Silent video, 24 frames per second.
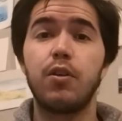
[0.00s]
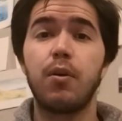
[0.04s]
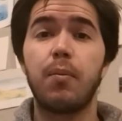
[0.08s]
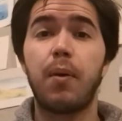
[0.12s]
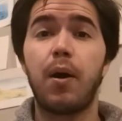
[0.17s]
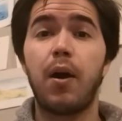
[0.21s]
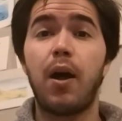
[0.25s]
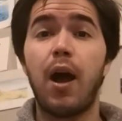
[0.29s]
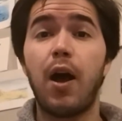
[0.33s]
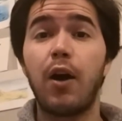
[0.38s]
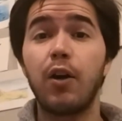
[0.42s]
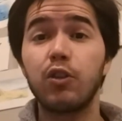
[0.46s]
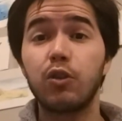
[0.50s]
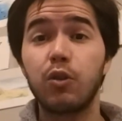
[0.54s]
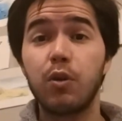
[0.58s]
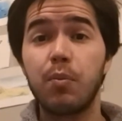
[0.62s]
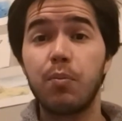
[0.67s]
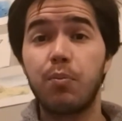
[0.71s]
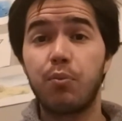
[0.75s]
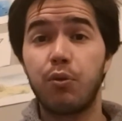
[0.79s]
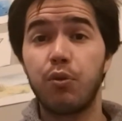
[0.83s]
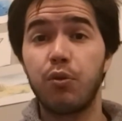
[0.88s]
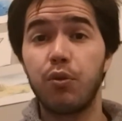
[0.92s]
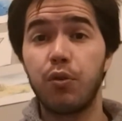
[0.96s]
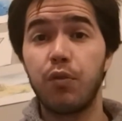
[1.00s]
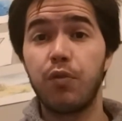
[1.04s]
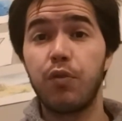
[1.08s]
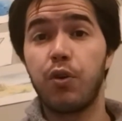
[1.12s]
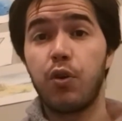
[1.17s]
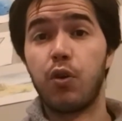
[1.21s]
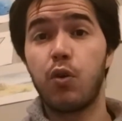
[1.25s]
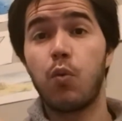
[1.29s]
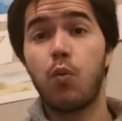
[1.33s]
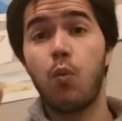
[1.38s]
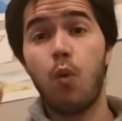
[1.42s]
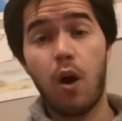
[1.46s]
you about how to improve
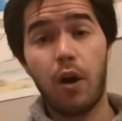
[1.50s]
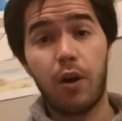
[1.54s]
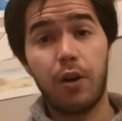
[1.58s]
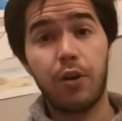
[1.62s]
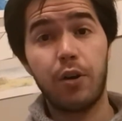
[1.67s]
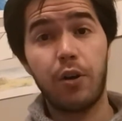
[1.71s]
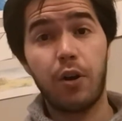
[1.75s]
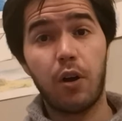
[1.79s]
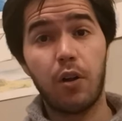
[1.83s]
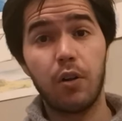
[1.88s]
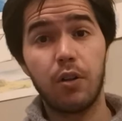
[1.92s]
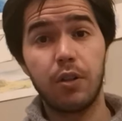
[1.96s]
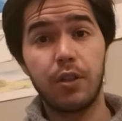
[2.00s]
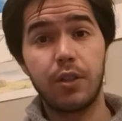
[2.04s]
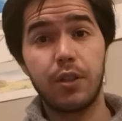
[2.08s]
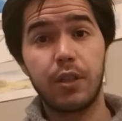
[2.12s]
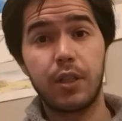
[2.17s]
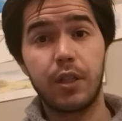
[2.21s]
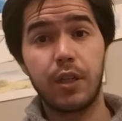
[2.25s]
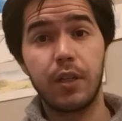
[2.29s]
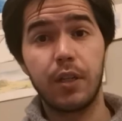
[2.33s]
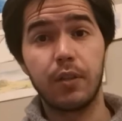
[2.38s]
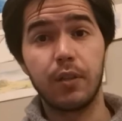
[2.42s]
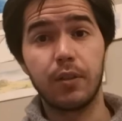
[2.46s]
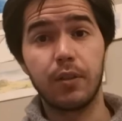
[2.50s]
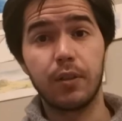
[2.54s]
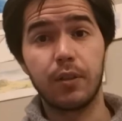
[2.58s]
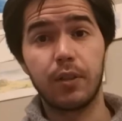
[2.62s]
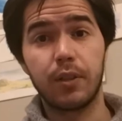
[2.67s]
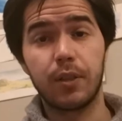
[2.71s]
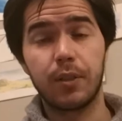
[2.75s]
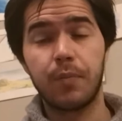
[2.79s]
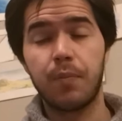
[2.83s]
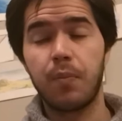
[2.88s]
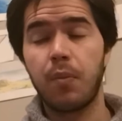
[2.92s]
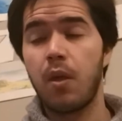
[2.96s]
your watercolor
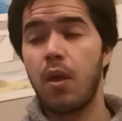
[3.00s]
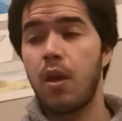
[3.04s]
skills.